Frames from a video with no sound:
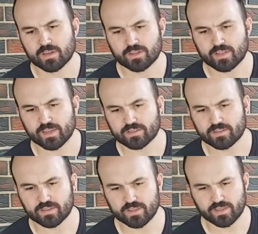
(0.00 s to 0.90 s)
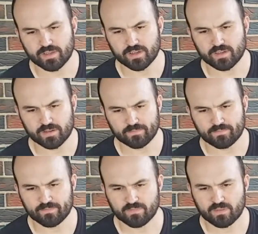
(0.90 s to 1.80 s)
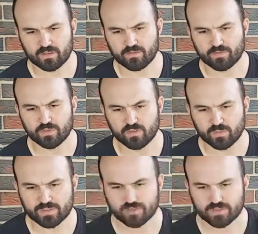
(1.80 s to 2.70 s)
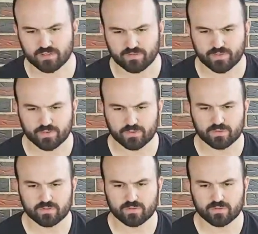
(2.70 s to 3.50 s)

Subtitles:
test the fuel, make sure it's getting fuel.